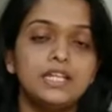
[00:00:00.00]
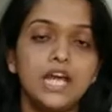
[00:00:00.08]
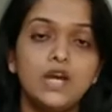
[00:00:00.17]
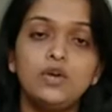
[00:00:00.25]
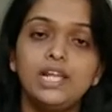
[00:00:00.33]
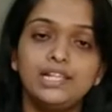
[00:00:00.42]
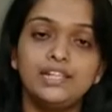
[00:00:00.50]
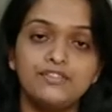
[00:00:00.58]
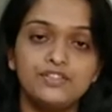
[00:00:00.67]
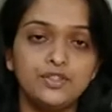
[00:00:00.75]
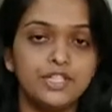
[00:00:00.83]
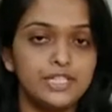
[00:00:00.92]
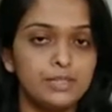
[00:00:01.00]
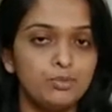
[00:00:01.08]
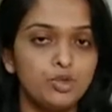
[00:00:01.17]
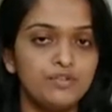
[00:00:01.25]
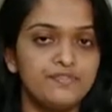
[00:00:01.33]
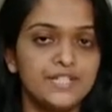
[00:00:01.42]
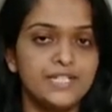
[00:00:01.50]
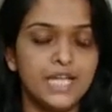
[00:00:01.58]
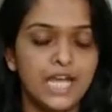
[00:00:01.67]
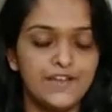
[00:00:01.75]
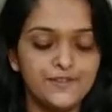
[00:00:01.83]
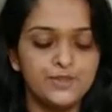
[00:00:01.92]
now I'll give you the demo of it.
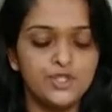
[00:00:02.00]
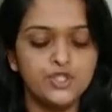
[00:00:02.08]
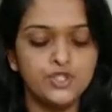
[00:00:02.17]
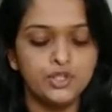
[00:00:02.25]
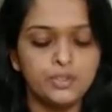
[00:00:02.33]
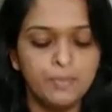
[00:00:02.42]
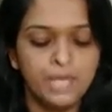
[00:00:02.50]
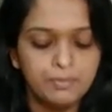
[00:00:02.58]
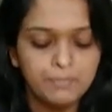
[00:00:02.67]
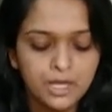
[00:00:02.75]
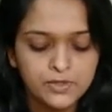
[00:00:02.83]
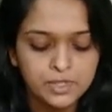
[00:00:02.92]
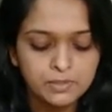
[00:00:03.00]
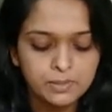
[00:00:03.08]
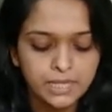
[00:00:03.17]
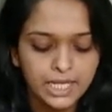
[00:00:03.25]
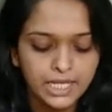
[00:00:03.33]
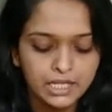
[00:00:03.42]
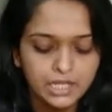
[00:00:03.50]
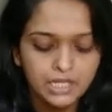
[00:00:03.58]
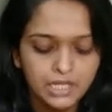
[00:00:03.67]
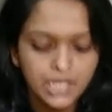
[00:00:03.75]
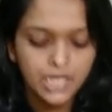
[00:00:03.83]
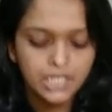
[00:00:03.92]
I switched on the main power supply
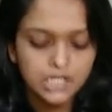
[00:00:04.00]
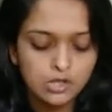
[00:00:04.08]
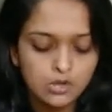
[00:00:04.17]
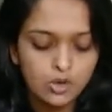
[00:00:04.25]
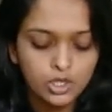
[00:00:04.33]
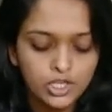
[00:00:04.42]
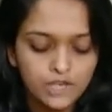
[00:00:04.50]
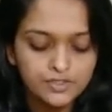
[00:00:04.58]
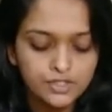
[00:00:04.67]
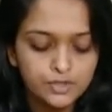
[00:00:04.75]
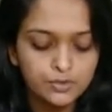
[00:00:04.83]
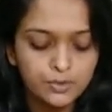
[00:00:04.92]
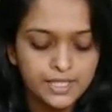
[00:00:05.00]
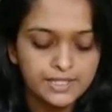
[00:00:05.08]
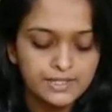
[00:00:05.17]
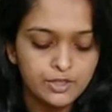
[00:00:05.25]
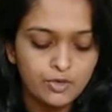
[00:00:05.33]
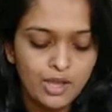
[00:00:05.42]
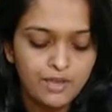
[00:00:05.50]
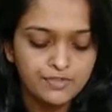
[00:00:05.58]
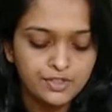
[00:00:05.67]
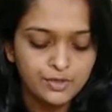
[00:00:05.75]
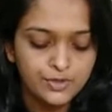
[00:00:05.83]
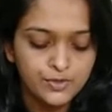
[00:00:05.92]
and all you have to do is you
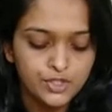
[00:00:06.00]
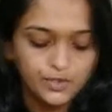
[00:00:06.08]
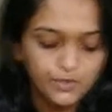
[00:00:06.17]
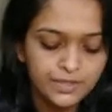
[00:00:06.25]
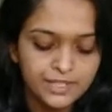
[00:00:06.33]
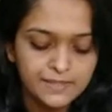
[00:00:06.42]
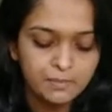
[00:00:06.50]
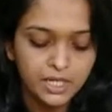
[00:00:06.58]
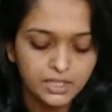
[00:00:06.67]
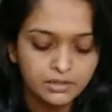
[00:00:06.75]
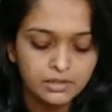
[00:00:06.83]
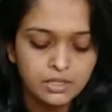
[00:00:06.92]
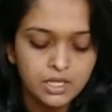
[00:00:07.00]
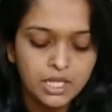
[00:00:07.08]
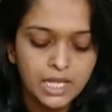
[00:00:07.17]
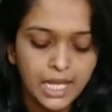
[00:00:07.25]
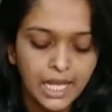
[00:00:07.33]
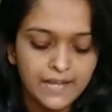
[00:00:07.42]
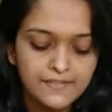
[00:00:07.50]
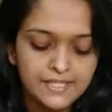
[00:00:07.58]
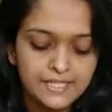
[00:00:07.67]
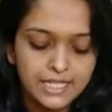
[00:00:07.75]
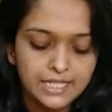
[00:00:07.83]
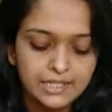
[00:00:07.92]
have to switch on this button. I have
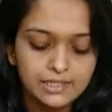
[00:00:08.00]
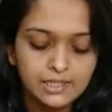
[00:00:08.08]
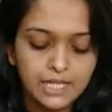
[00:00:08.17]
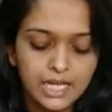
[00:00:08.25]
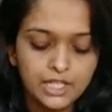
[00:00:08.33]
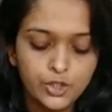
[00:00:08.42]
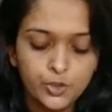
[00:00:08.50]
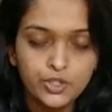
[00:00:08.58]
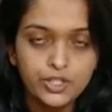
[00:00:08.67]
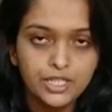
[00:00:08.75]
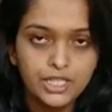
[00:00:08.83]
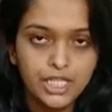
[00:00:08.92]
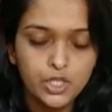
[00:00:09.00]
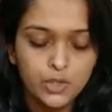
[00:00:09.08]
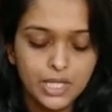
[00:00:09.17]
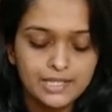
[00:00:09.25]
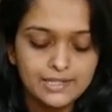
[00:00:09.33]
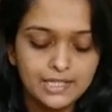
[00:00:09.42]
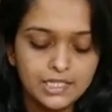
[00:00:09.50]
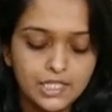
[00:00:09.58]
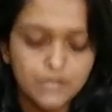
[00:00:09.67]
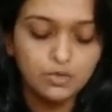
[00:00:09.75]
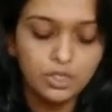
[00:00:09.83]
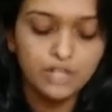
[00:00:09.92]
set it at 230. You can set it
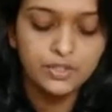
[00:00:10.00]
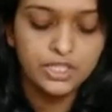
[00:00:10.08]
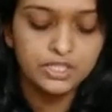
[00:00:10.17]
at whatever